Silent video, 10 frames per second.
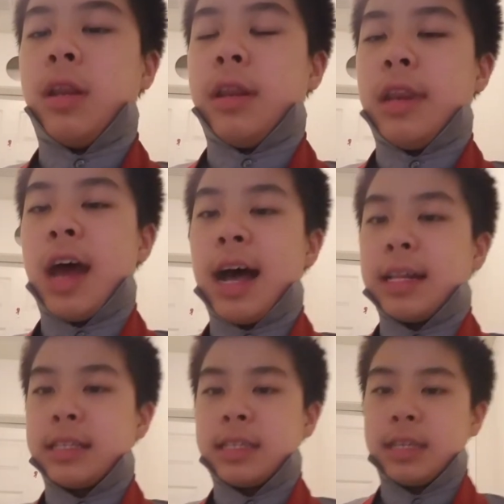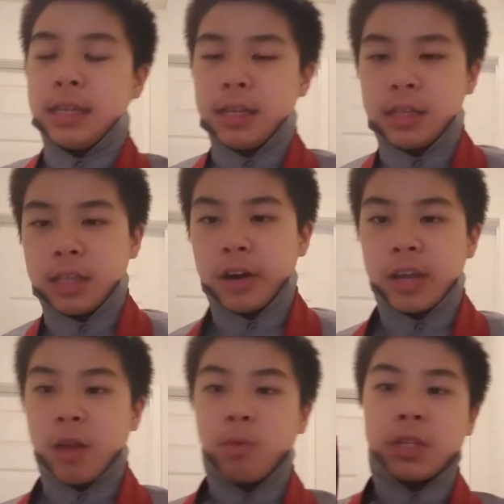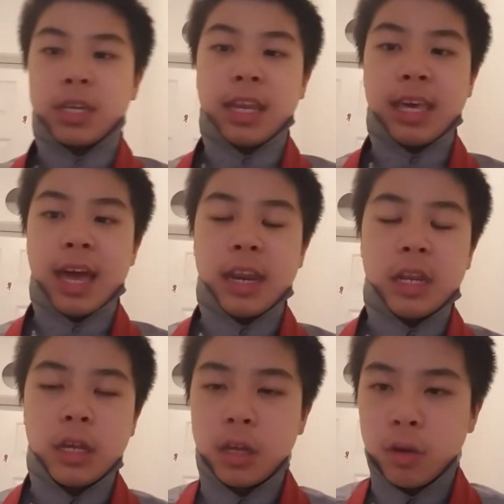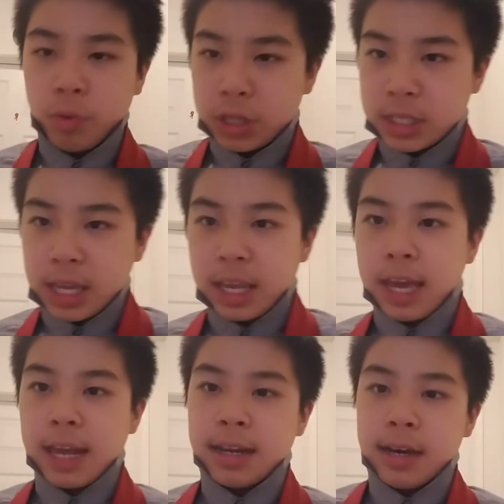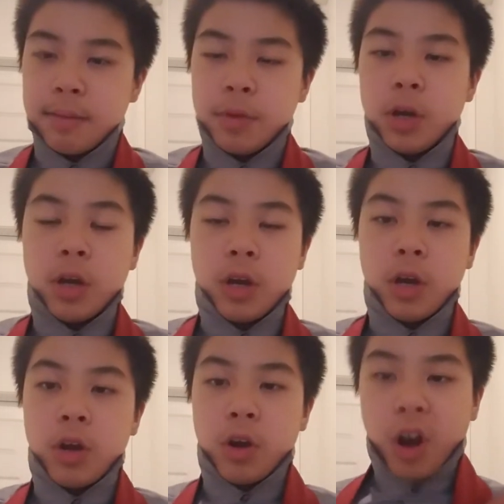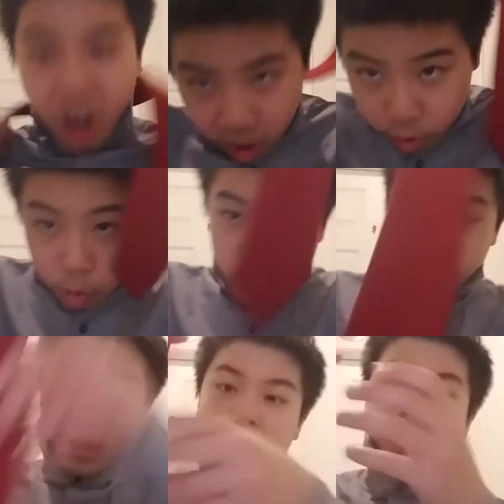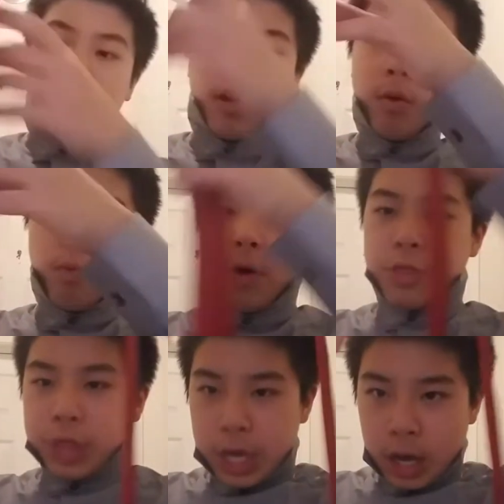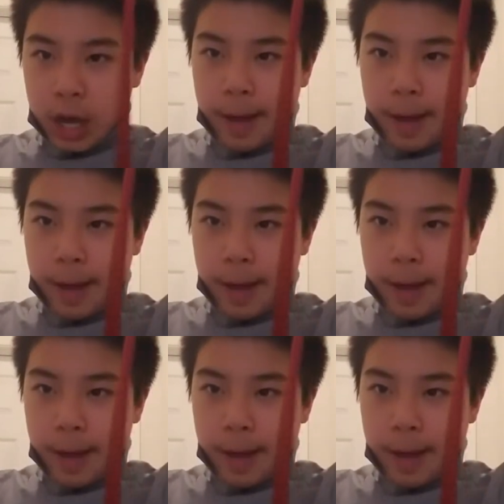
knots that are tied with skinny end are usually with the